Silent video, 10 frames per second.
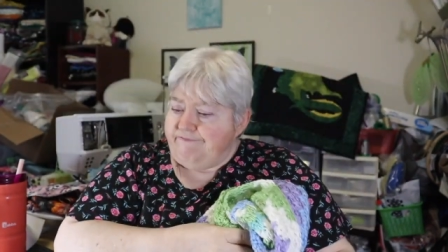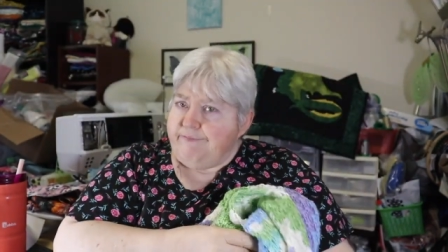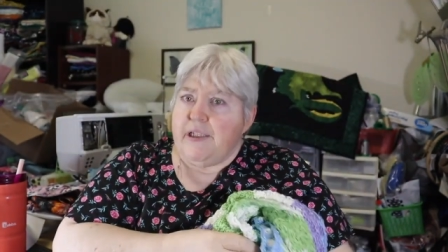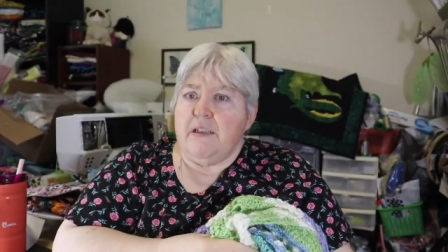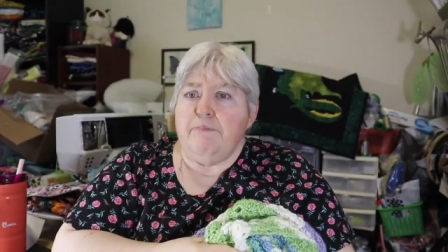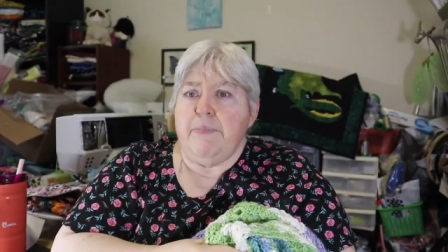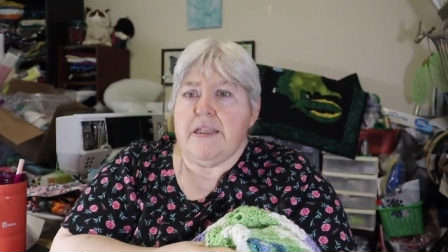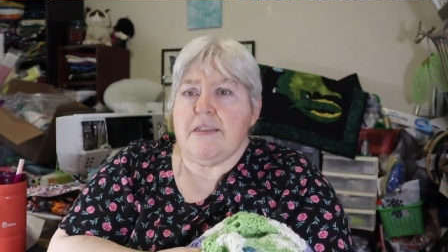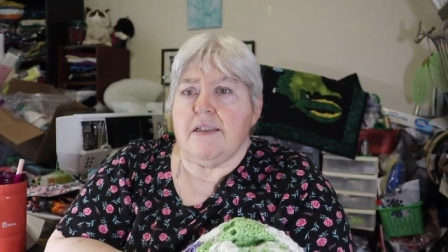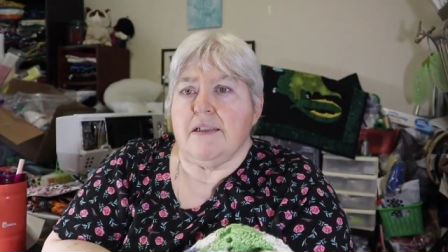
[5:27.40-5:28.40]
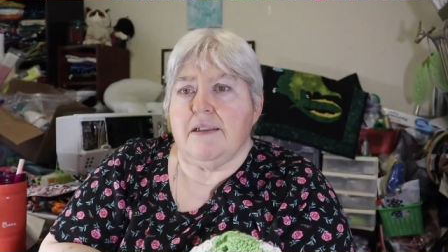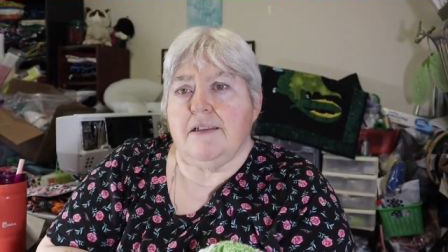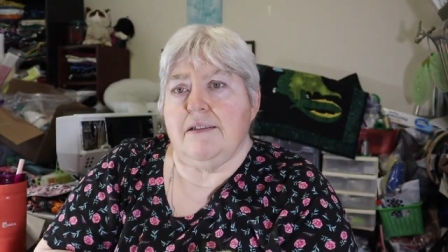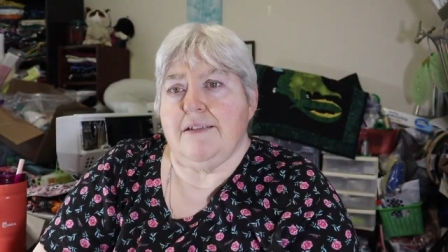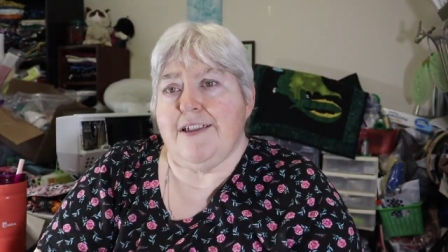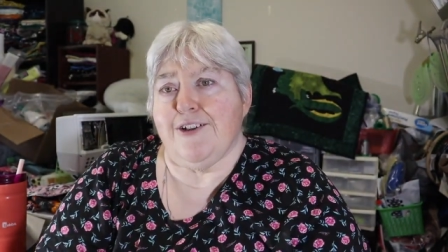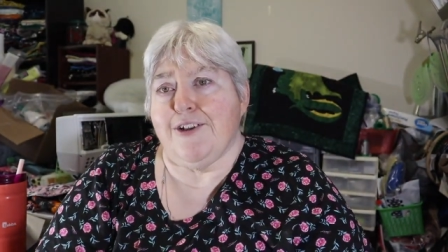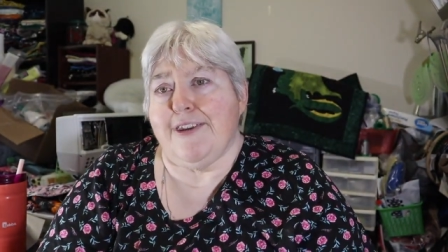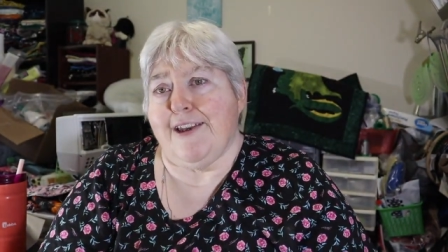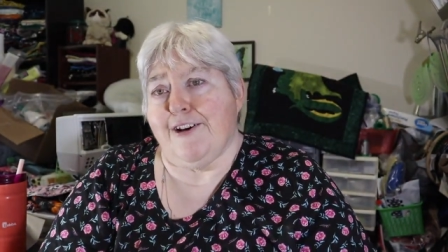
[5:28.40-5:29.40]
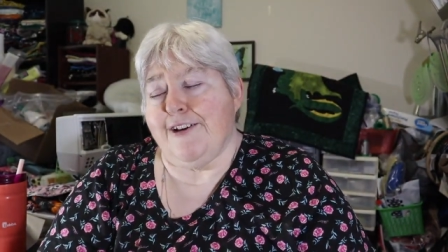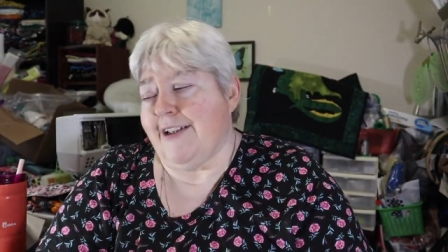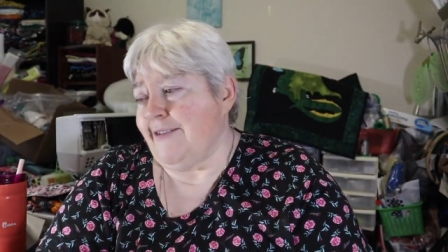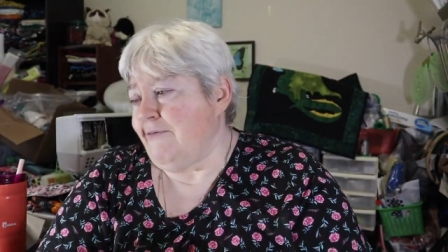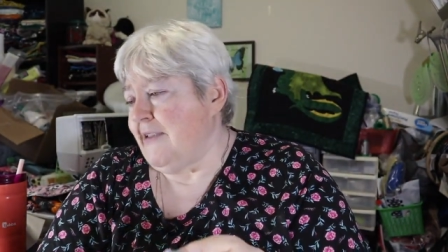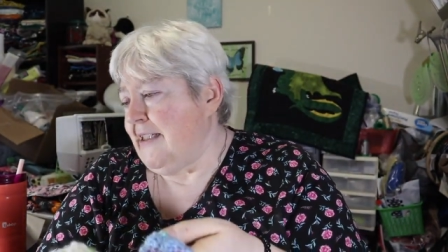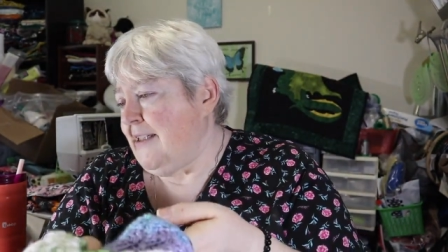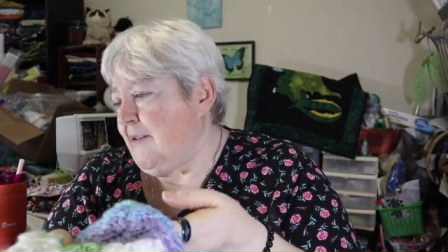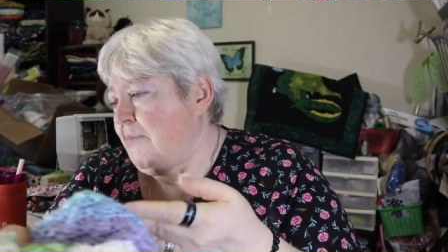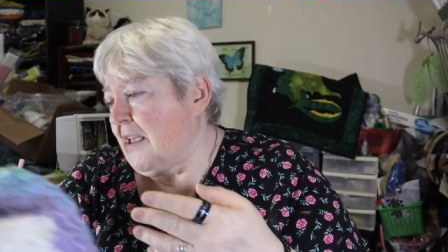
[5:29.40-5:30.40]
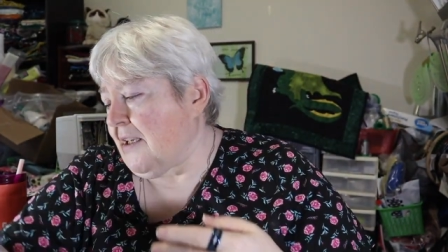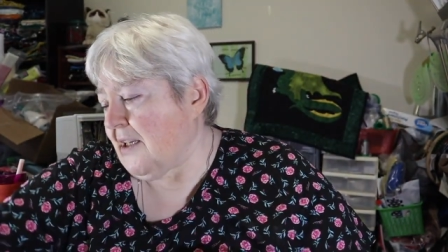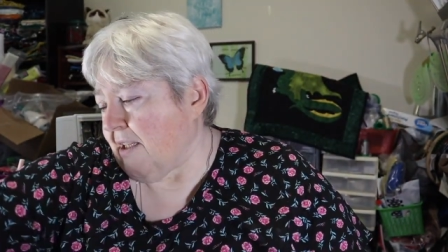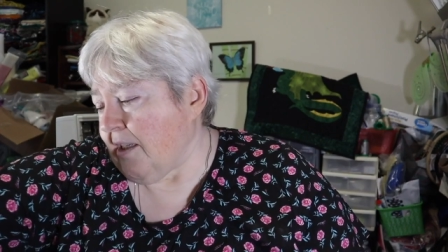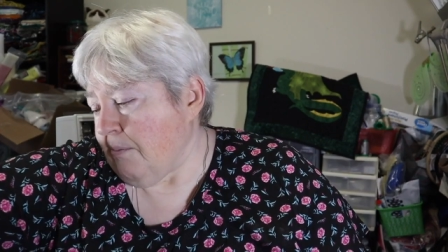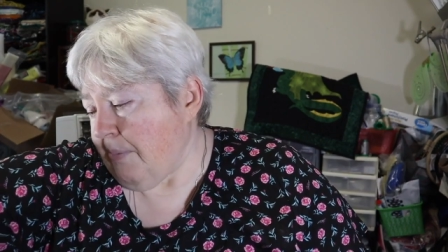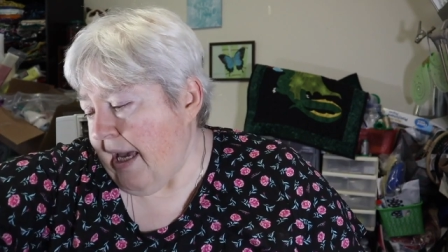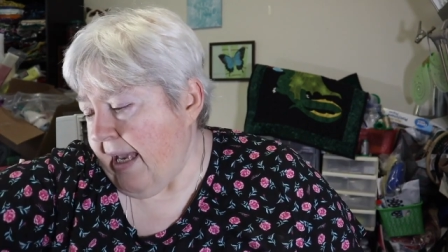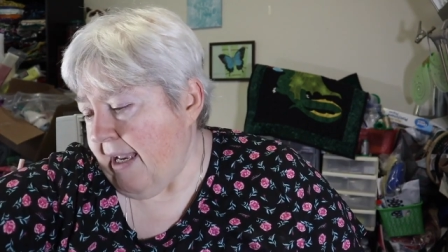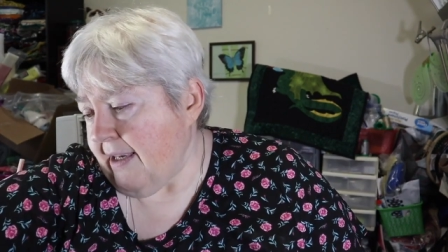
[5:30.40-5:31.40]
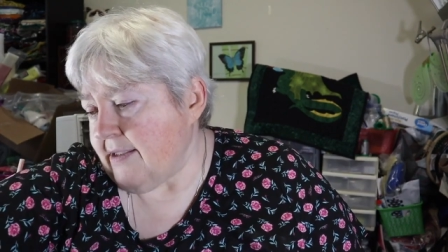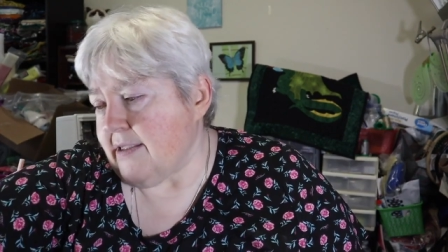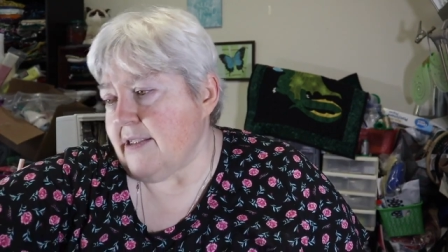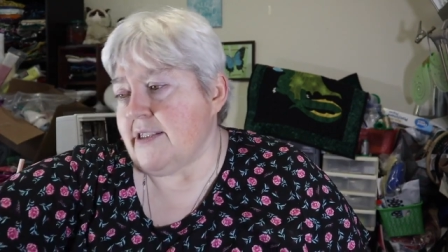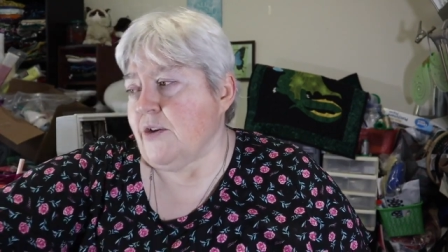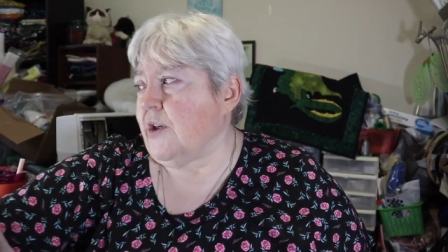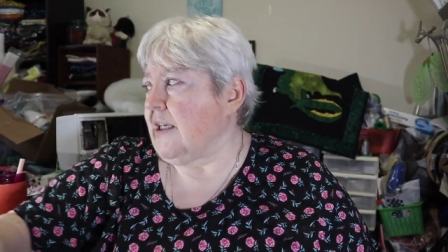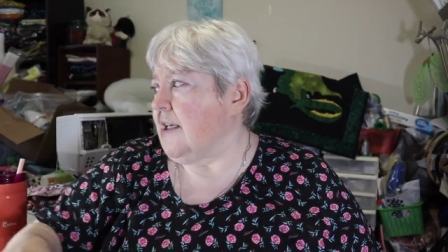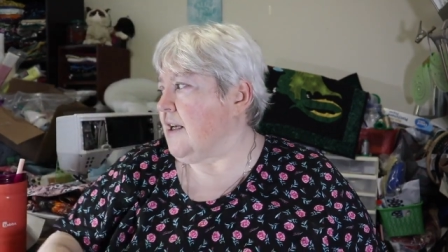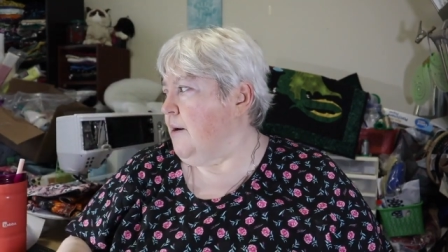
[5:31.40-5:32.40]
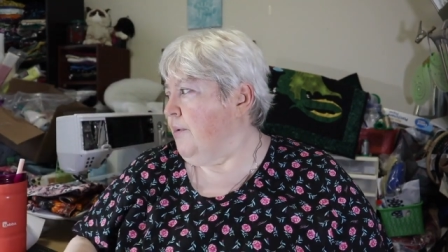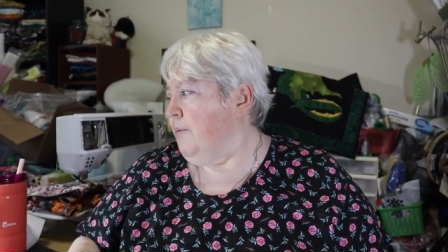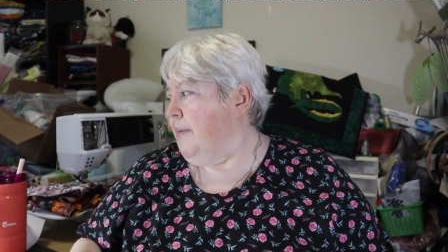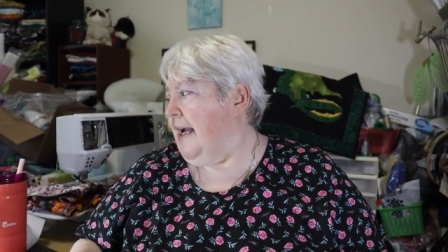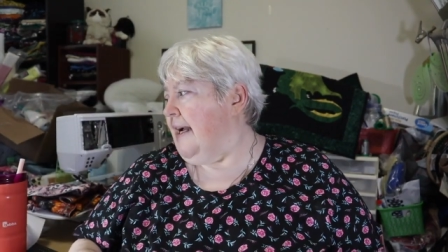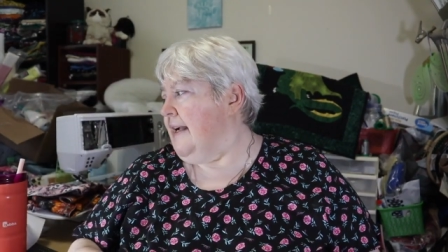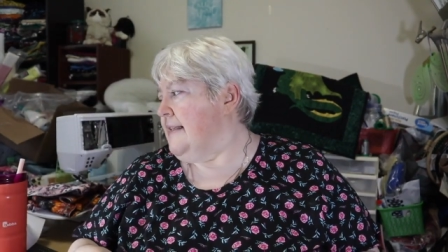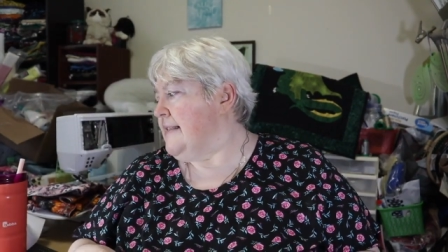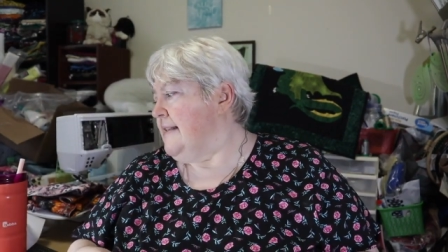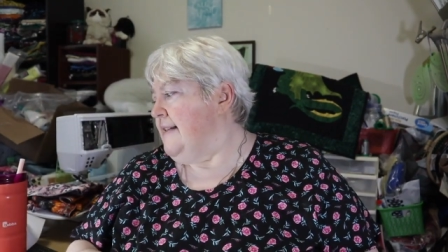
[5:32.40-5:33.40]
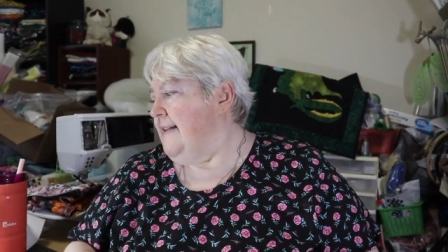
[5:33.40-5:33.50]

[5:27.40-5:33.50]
been busy a little here and there, and I've been cutting bags and sewing a couple bags,